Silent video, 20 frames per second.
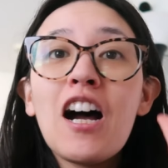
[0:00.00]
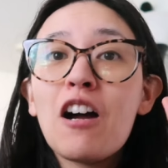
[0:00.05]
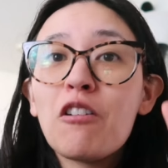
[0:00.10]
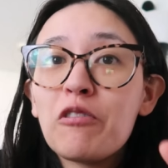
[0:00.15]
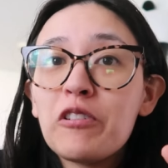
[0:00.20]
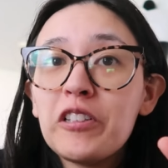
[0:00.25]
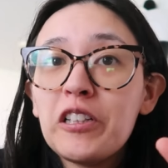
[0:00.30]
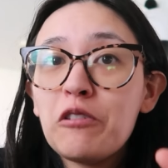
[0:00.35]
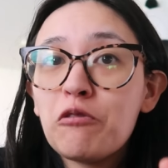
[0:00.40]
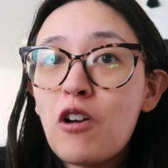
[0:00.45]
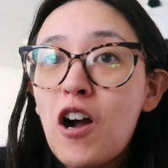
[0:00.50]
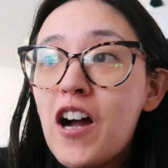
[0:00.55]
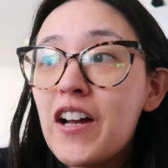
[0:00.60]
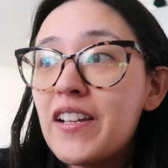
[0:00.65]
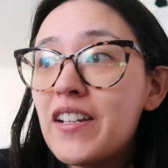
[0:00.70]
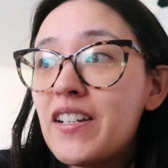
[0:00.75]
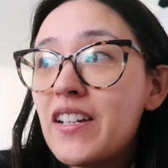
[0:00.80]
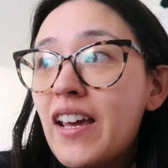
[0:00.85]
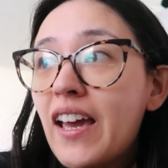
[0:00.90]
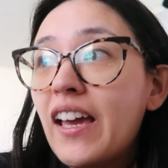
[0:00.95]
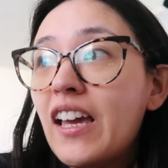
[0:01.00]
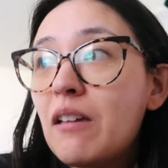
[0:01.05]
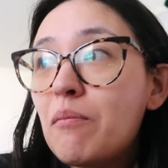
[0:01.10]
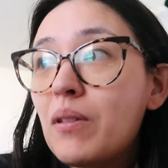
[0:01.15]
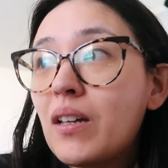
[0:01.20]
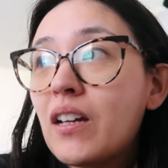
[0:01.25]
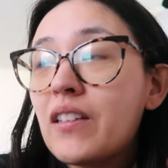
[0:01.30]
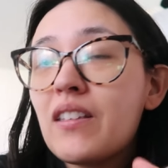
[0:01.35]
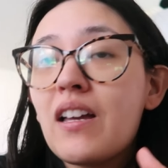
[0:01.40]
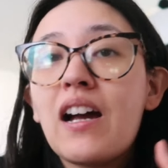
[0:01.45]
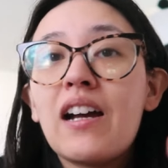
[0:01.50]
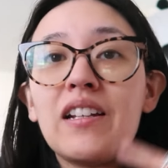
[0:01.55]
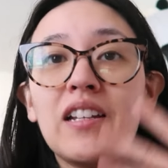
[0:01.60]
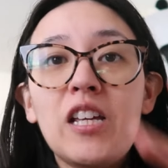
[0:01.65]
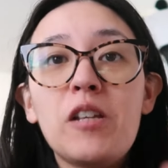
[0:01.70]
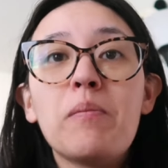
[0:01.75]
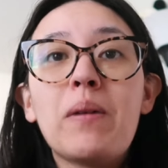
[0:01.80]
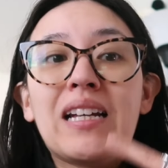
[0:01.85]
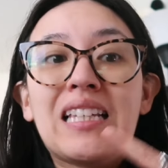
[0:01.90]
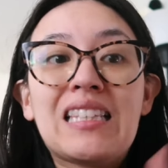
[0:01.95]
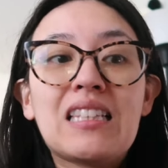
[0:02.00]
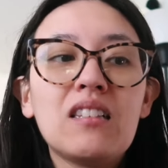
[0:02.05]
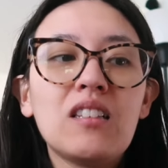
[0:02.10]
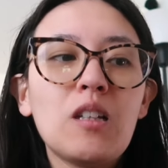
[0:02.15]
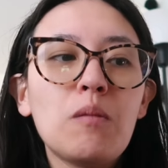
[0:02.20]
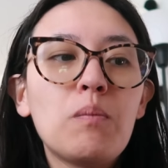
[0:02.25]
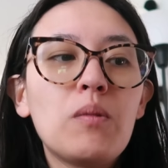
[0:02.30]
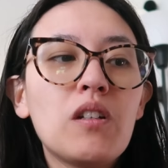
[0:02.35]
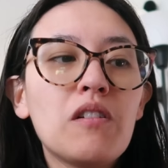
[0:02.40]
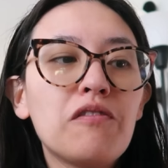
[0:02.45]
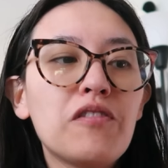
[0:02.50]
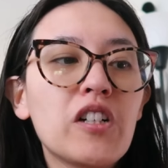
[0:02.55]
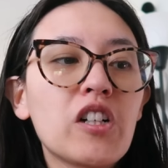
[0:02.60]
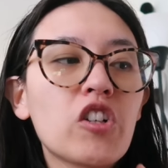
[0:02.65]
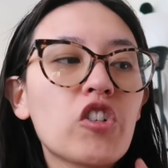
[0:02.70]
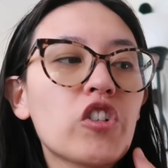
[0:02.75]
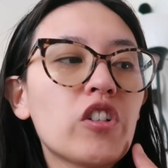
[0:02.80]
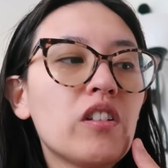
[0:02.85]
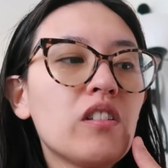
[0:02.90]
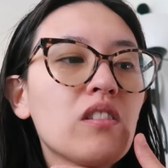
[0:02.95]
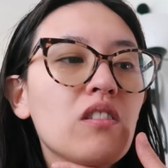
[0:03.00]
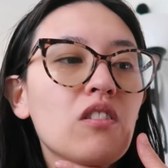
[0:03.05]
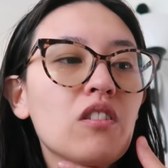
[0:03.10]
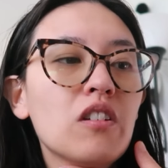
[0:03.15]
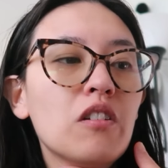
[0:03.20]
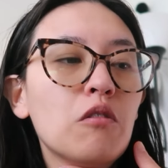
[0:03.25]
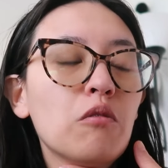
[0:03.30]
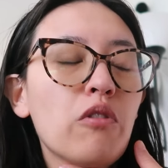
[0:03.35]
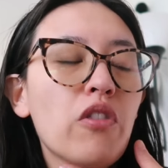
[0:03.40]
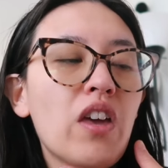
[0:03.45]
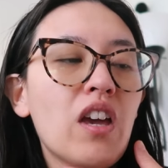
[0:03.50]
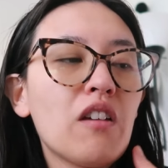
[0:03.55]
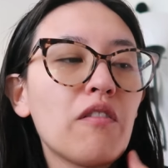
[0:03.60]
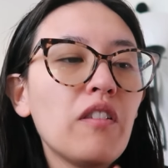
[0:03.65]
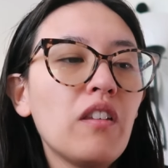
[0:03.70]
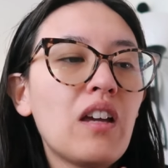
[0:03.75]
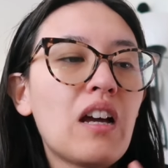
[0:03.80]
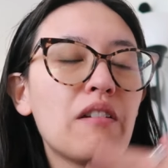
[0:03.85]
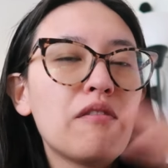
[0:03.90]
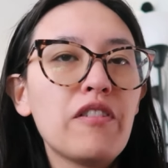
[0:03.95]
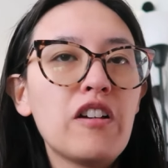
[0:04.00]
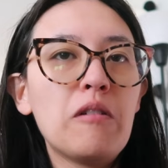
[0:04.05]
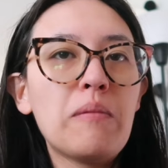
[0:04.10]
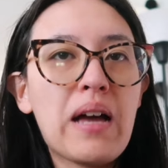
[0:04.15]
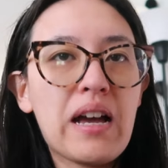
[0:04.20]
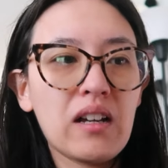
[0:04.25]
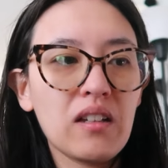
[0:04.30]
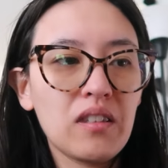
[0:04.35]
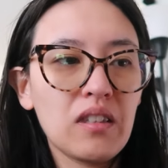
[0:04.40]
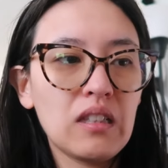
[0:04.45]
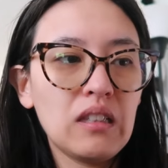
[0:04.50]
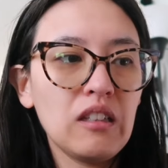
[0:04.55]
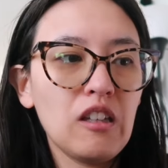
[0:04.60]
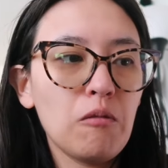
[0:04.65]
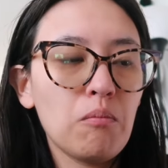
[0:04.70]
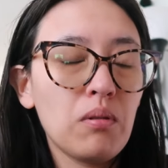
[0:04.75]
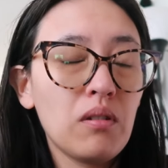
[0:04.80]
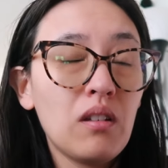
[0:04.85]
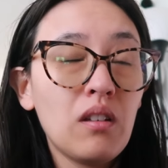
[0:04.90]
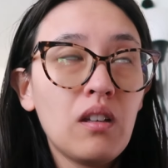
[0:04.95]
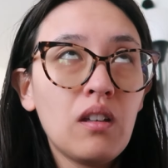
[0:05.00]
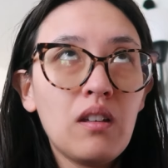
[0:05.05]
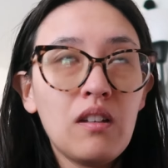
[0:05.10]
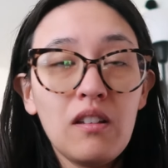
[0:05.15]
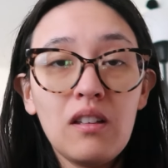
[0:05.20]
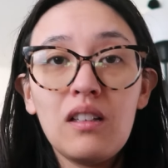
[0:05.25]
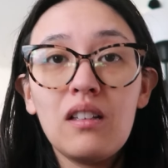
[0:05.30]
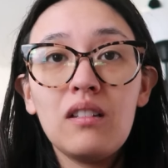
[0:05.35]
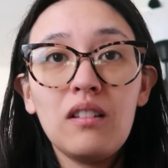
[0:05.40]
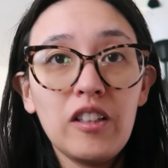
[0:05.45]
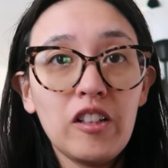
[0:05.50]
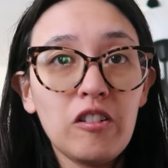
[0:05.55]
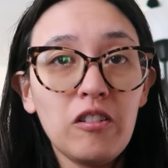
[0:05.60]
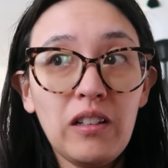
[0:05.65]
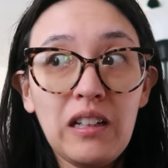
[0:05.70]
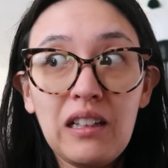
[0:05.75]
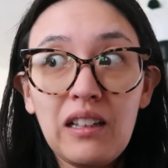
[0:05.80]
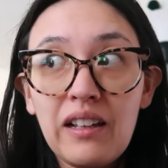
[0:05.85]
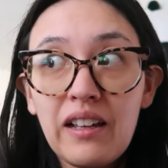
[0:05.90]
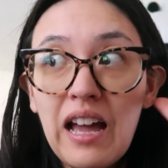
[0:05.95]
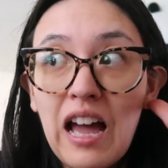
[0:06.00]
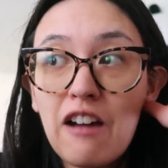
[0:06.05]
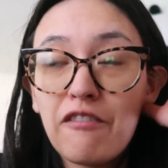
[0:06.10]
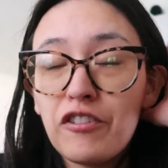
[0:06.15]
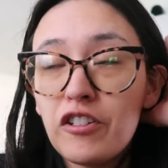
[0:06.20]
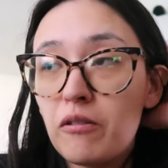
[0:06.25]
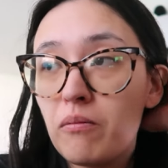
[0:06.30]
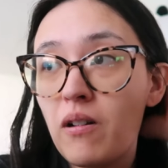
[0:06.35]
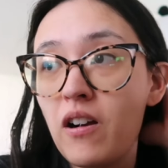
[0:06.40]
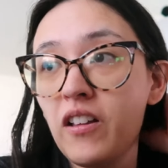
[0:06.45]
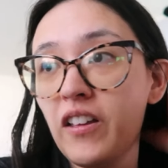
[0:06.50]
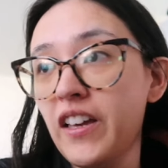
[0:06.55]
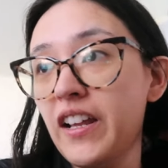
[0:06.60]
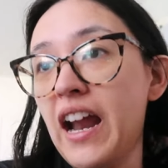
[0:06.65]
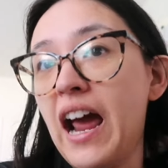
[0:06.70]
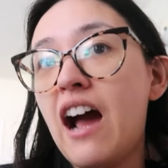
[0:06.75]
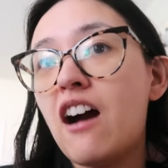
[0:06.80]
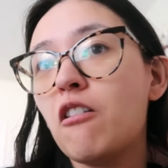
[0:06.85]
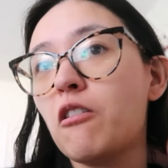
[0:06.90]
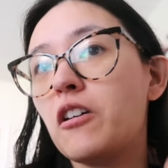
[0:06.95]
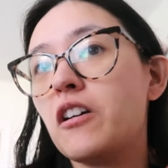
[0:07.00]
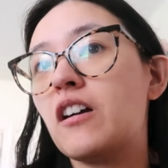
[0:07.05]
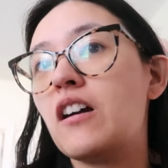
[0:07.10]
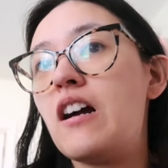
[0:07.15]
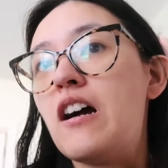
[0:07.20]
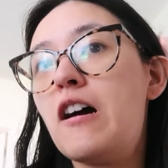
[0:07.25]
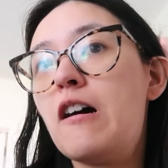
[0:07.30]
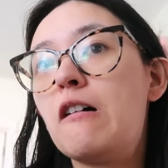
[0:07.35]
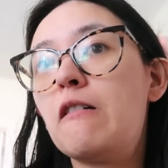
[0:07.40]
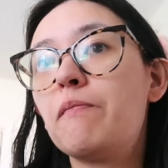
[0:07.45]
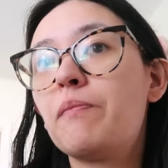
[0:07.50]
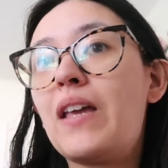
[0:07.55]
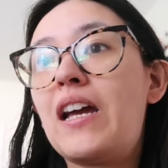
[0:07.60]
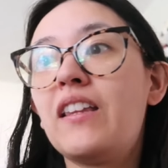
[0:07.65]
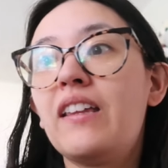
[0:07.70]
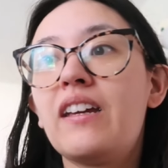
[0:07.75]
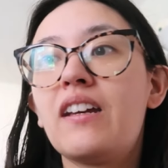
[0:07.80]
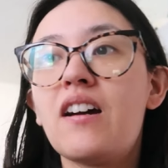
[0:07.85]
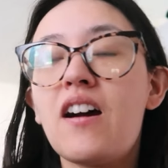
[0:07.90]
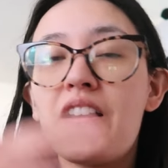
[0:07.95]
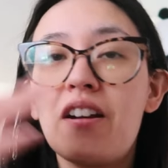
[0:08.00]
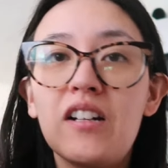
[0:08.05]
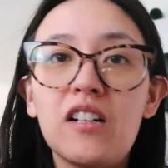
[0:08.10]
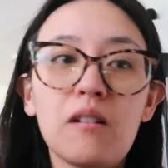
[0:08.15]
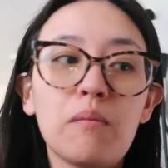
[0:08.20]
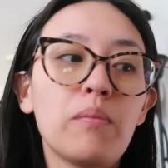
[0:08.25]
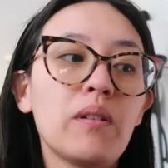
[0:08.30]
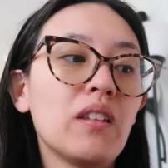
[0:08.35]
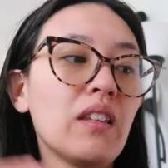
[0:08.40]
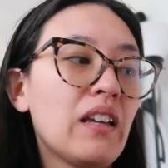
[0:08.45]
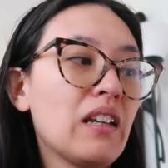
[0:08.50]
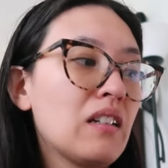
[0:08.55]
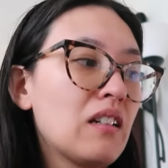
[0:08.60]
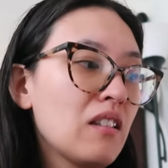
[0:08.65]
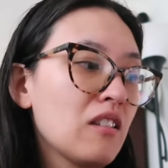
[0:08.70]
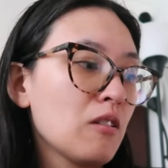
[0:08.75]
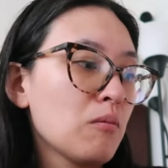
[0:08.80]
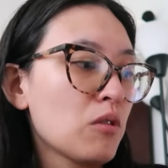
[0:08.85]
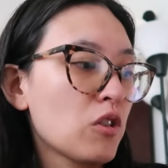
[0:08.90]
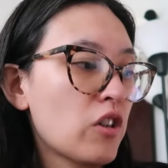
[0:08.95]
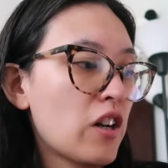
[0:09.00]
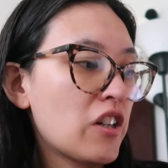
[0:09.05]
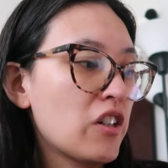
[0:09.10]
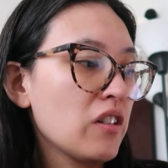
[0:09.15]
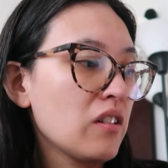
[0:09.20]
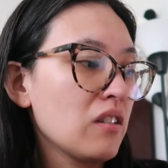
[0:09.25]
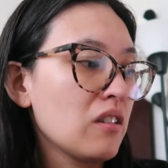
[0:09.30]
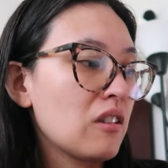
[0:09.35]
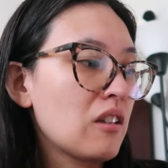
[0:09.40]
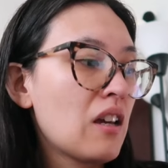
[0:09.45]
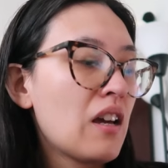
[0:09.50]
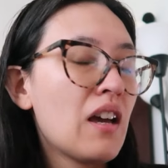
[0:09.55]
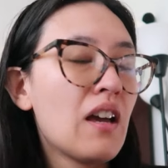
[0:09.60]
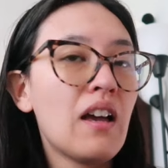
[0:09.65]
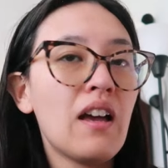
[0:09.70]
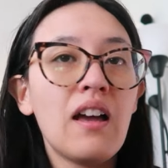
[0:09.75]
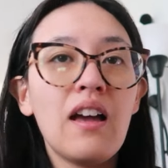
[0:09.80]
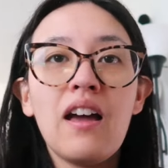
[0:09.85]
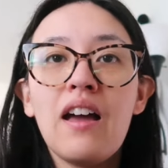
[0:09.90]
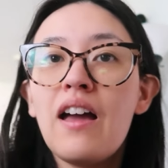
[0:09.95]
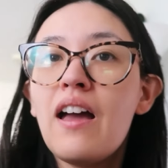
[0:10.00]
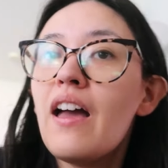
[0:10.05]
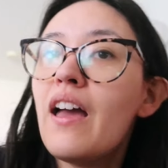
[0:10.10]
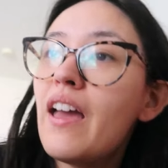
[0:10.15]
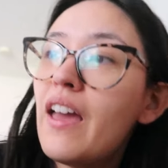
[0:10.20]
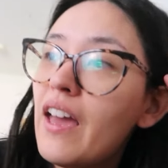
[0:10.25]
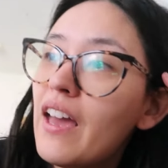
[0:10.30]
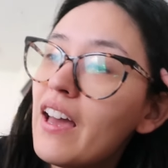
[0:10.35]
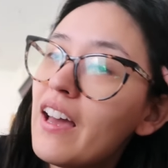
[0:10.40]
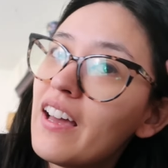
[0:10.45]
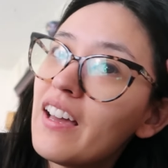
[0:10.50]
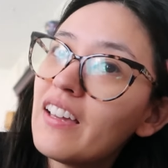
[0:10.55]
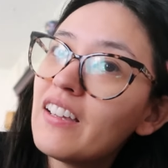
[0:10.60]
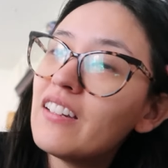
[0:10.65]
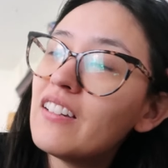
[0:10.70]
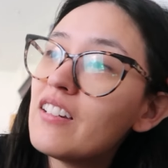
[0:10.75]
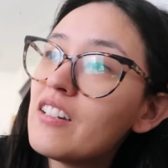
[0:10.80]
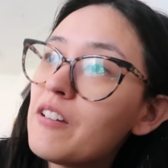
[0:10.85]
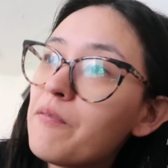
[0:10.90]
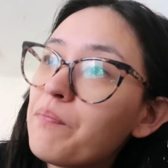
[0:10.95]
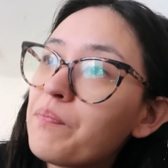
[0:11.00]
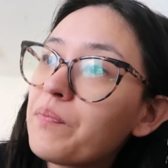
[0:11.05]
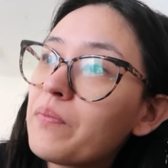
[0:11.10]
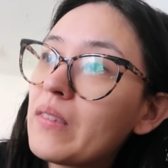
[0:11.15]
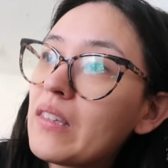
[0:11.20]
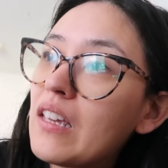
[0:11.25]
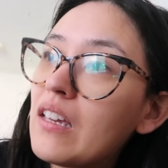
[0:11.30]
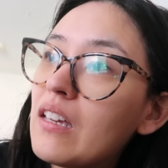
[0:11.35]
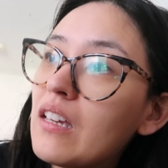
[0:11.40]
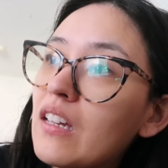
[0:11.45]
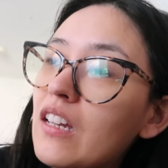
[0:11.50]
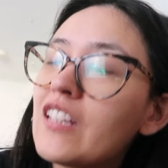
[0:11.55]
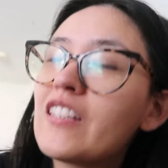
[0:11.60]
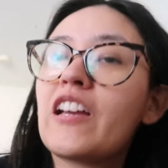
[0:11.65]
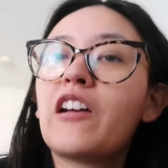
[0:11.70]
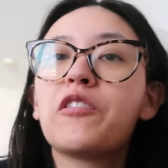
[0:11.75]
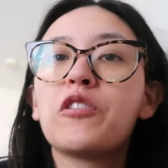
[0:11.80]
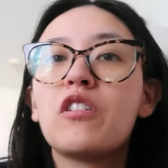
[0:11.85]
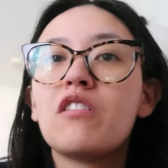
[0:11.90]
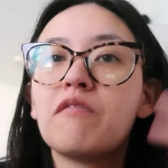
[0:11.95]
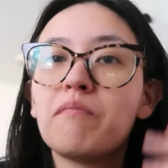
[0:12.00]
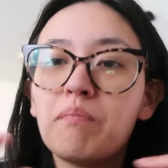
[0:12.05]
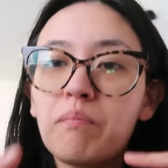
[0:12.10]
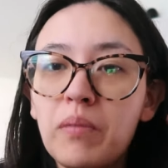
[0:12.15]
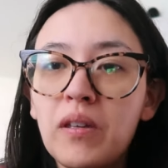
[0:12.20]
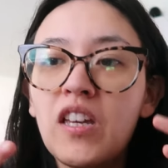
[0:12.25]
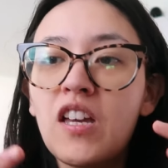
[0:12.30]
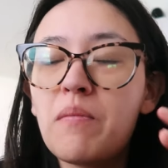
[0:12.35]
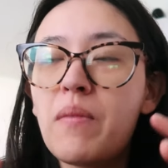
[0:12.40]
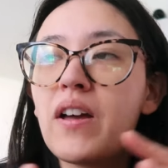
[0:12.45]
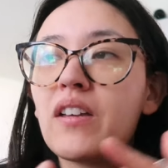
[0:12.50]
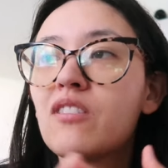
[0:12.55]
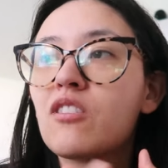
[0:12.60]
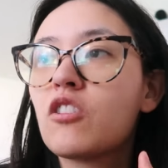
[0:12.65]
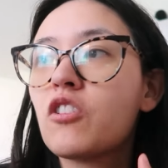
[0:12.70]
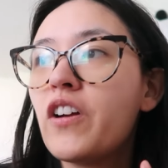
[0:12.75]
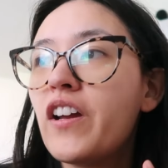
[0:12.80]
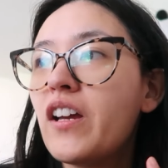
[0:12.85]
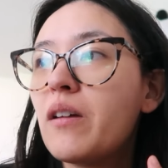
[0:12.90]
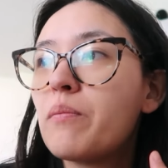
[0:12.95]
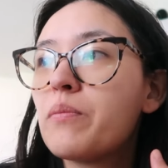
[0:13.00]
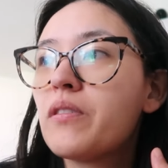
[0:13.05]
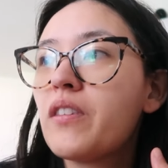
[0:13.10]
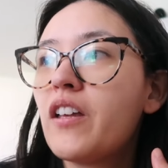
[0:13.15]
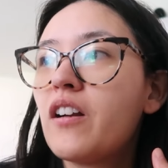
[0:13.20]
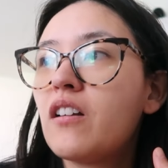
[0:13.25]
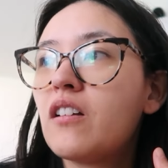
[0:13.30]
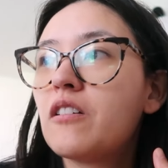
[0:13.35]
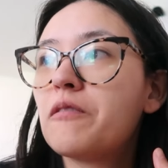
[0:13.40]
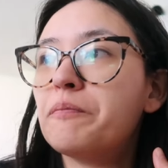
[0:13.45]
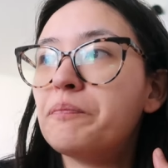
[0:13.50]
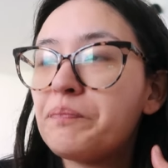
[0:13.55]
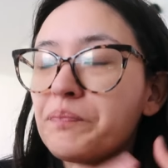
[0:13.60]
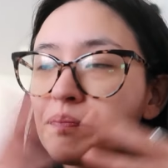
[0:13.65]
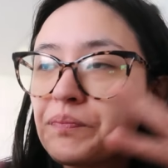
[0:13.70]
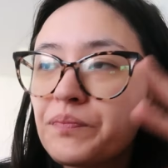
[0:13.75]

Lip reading: really rotten day because I need my sleep to function. So thankfully I fell back asleep literally like after probably an hour. I like got up and like did some stretches, and because I also have PMS cramps that are